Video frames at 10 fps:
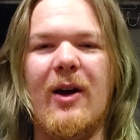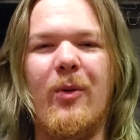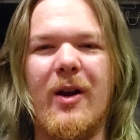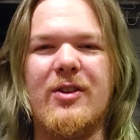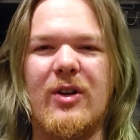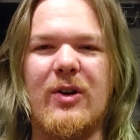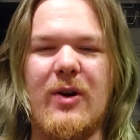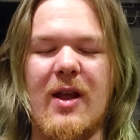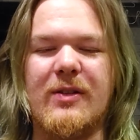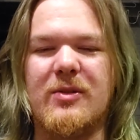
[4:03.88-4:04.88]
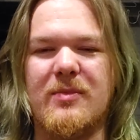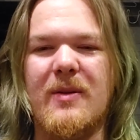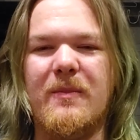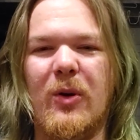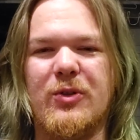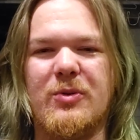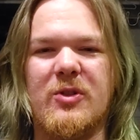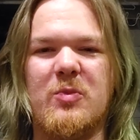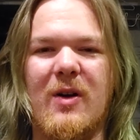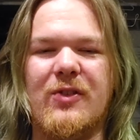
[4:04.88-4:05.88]
wanted to create some impulse
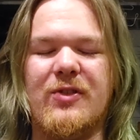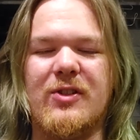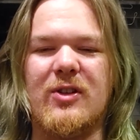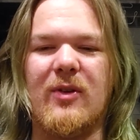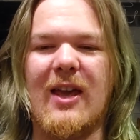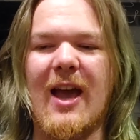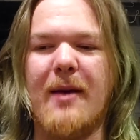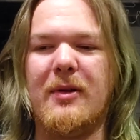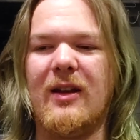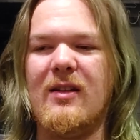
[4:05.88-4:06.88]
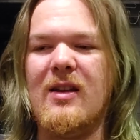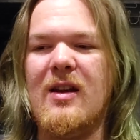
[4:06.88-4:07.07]
responses of a cabinet